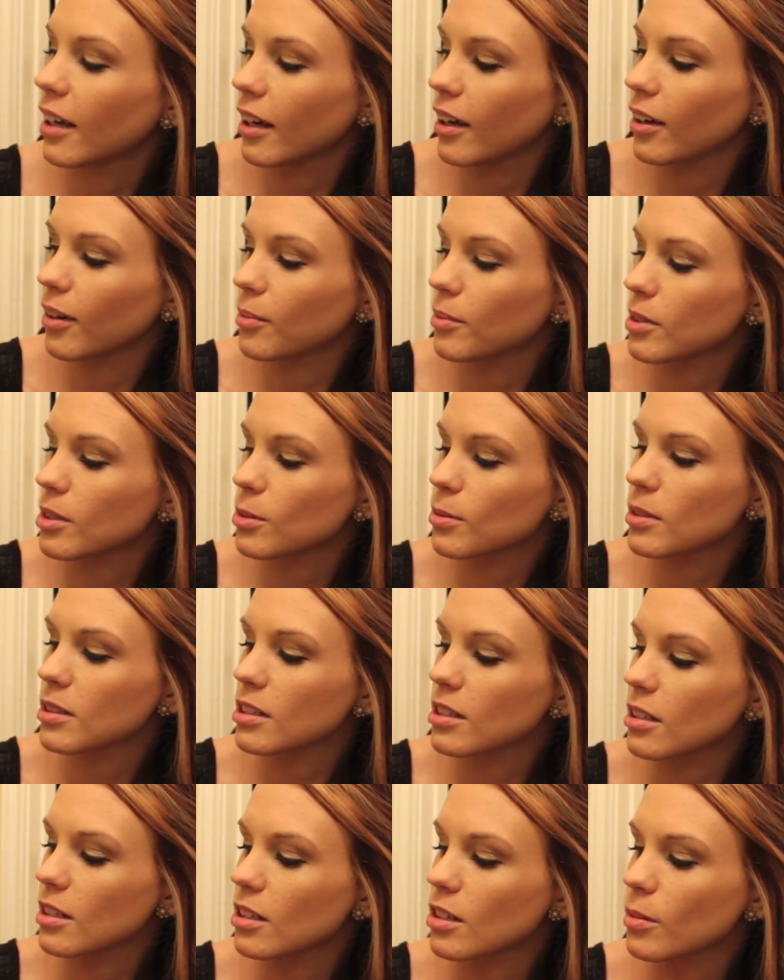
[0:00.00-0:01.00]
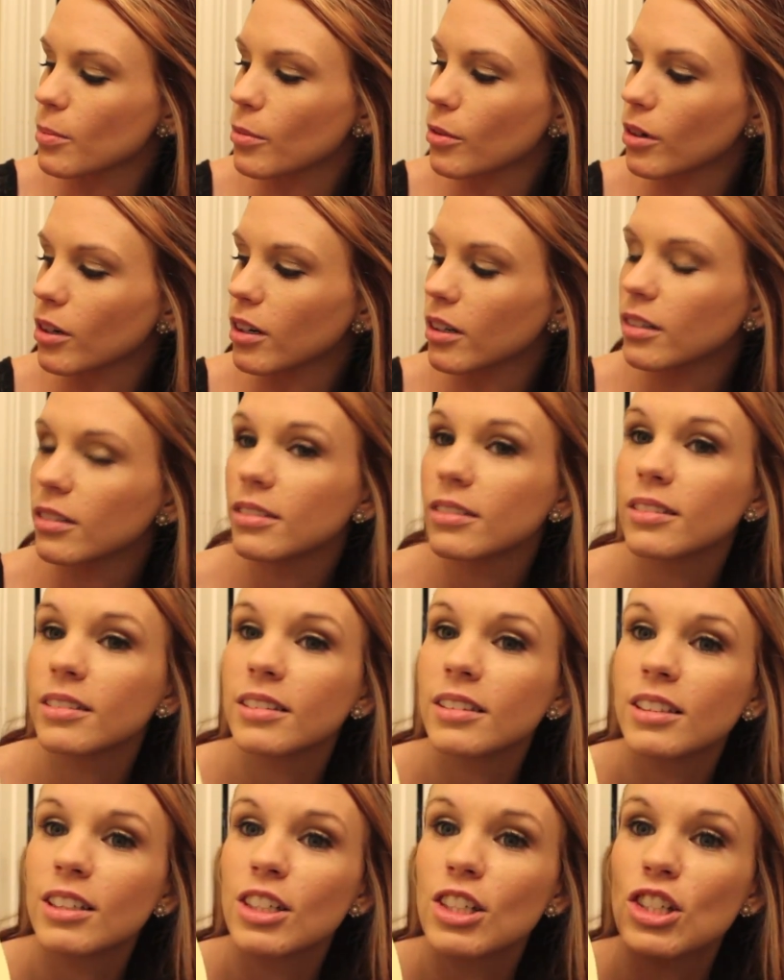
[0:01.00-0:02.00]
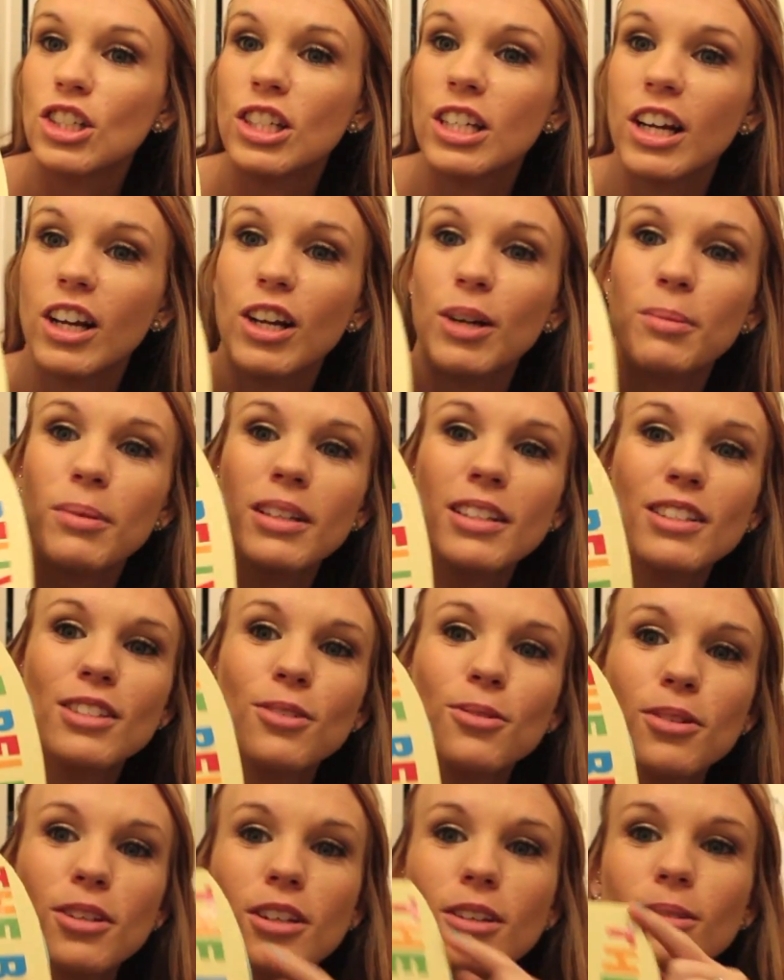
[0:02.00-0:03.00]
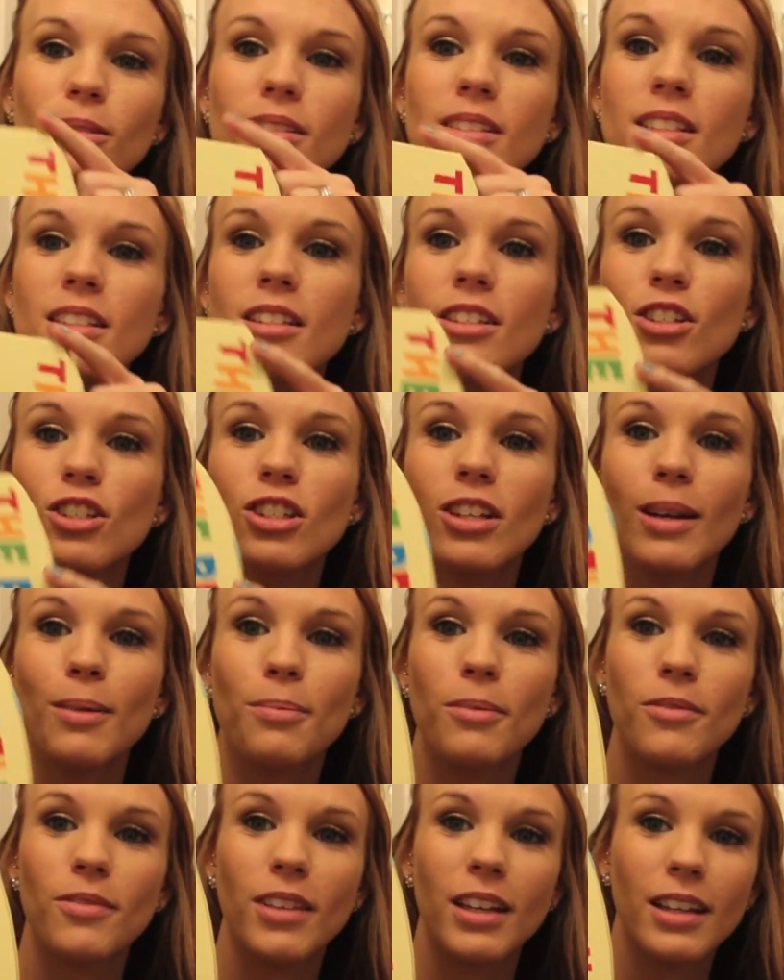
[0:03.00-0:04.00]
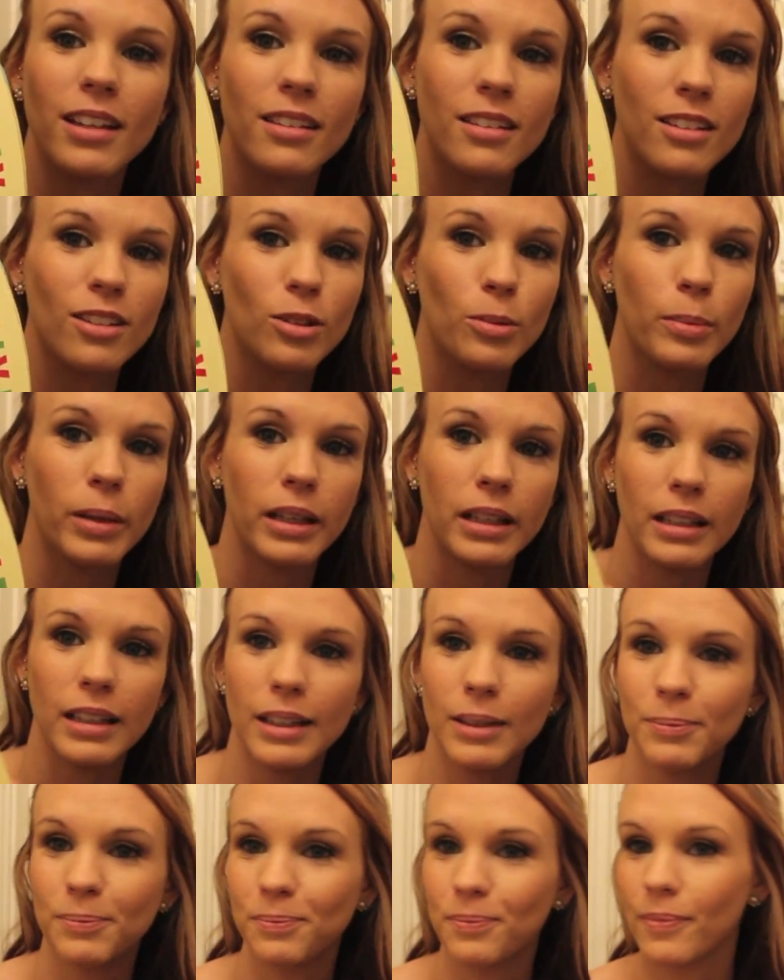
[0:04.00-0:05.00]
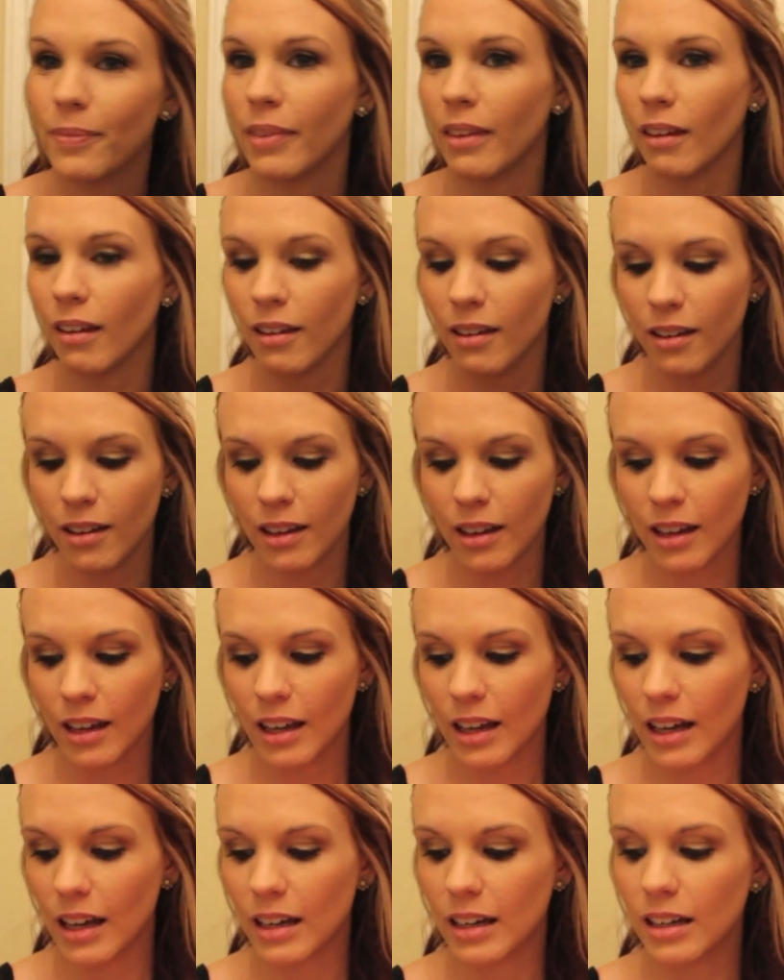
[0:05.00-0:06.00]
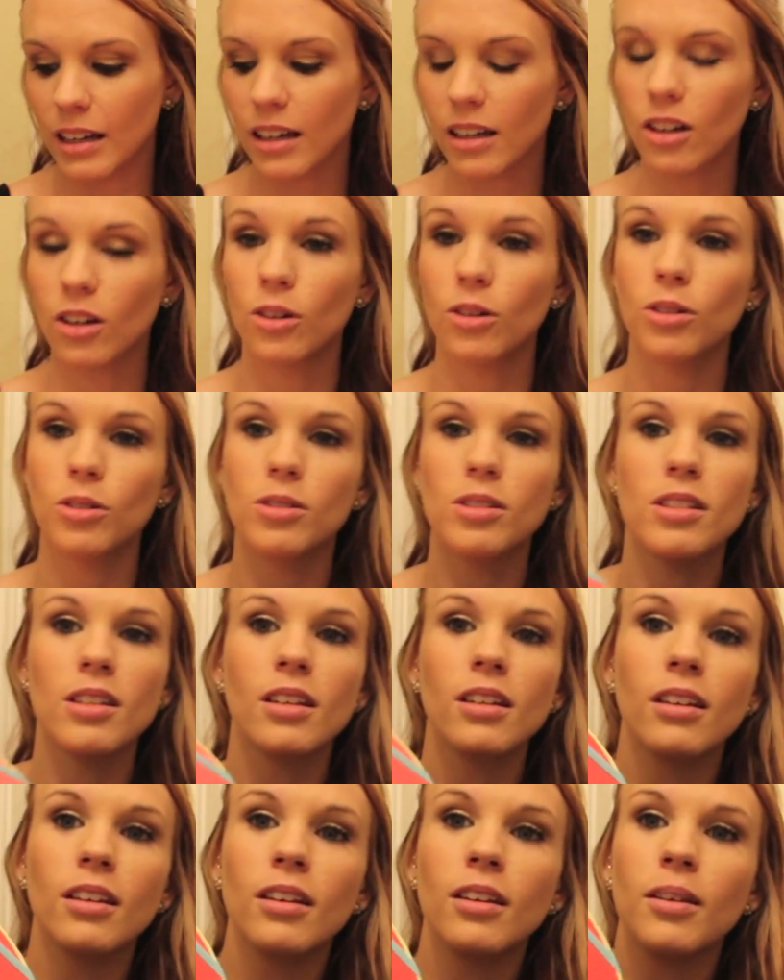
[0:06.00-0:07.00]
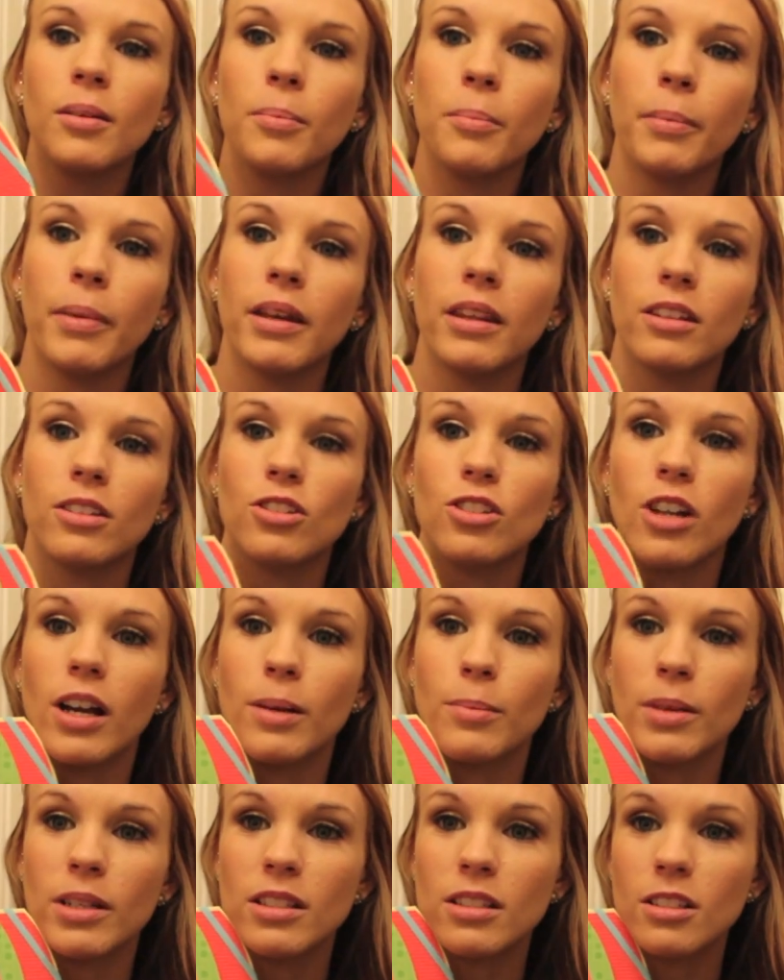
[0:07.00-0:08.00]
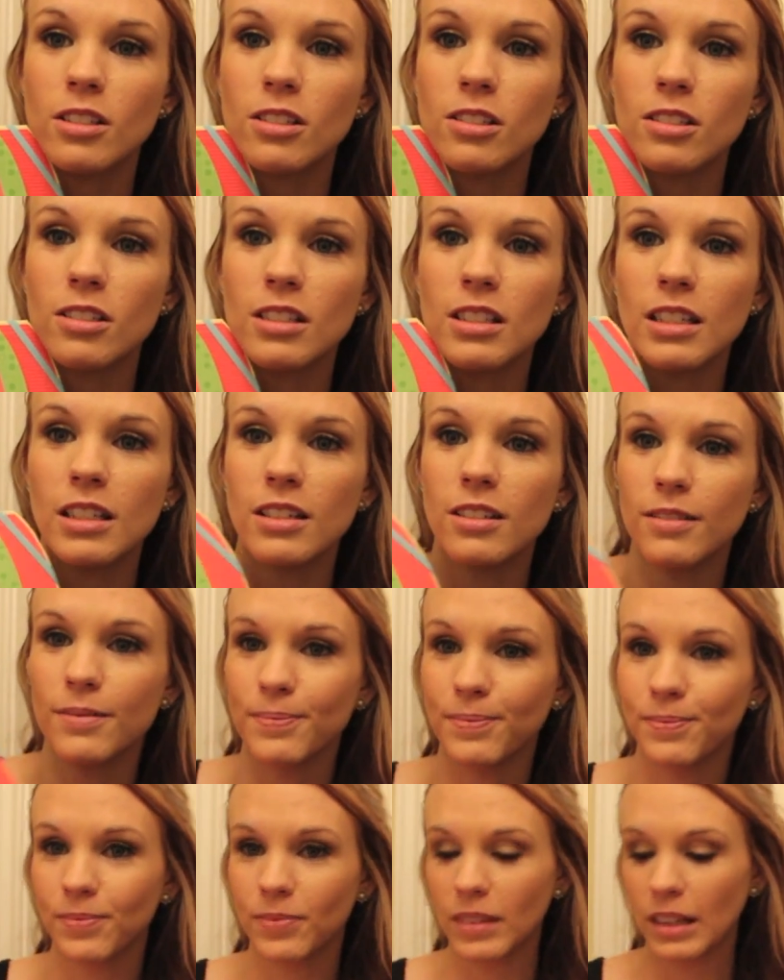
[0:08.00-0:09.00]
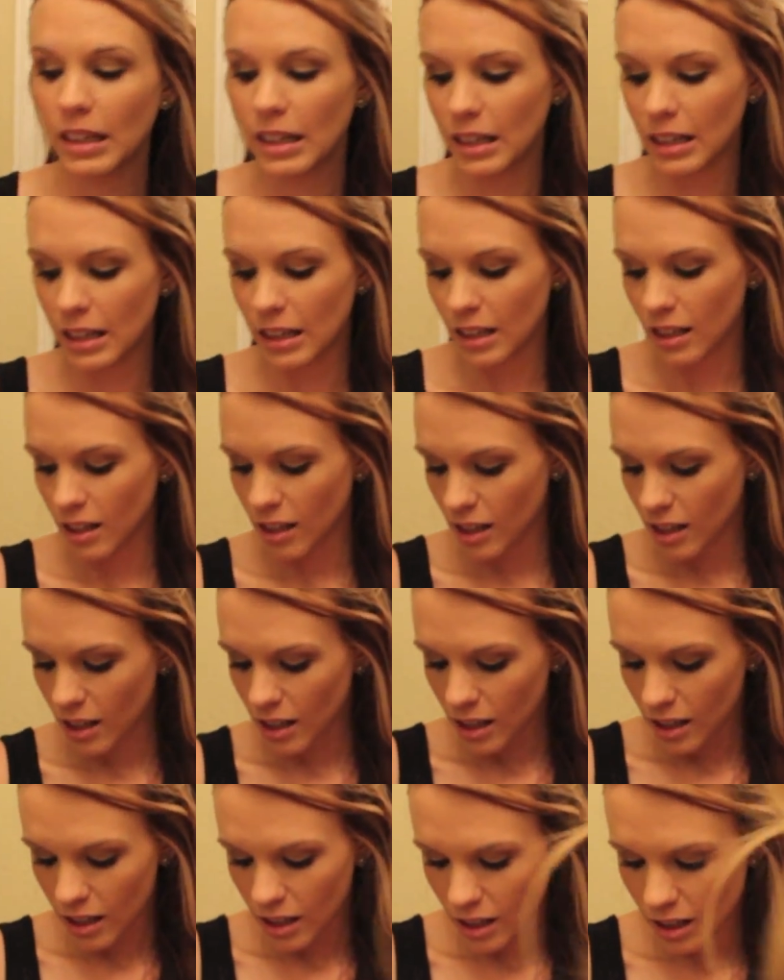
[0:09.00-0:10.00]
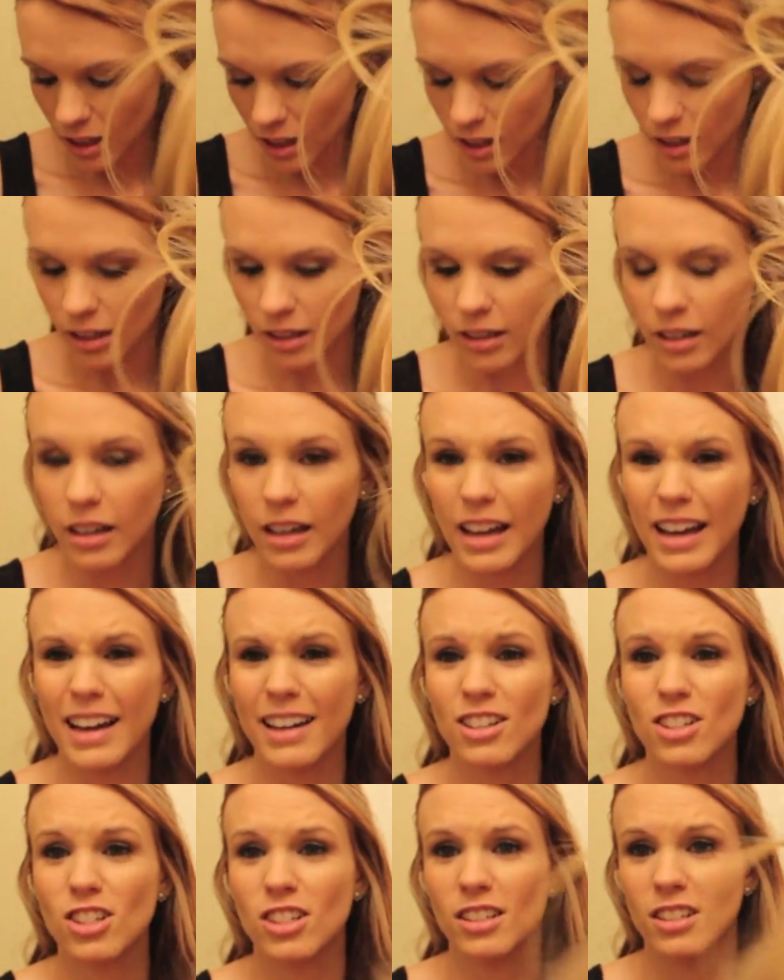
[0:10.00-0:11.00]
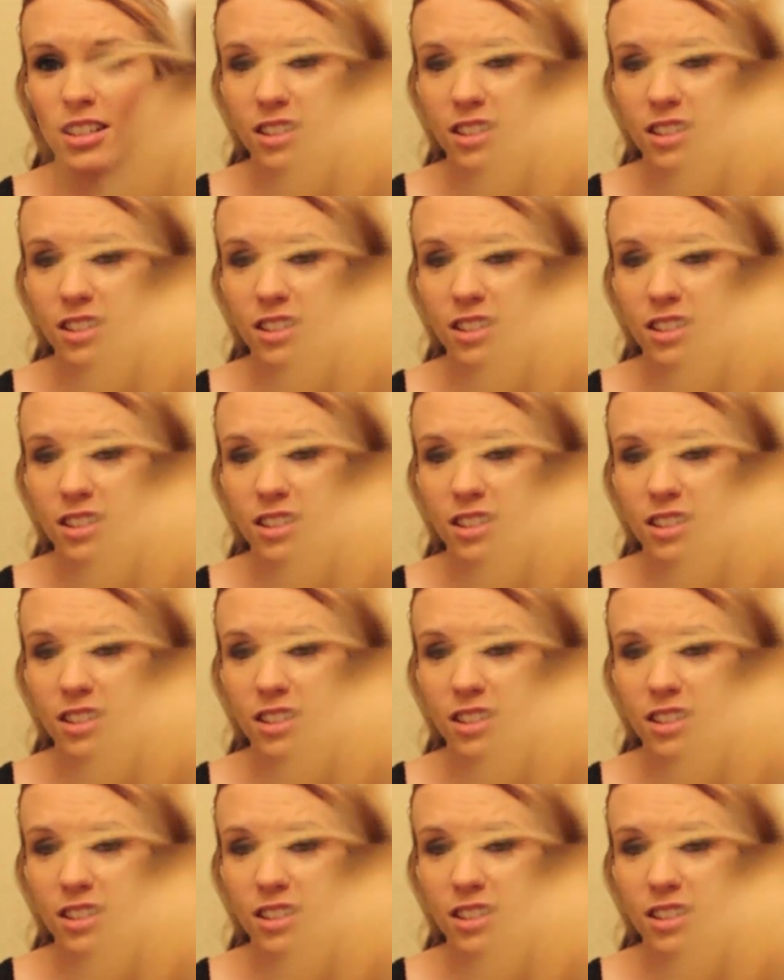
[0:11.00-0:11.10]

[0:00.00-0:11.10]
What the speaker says: This one's a little more generic, but it's so cute. It's in the shape of like a little belly. And it goes by the trimesters here. I actually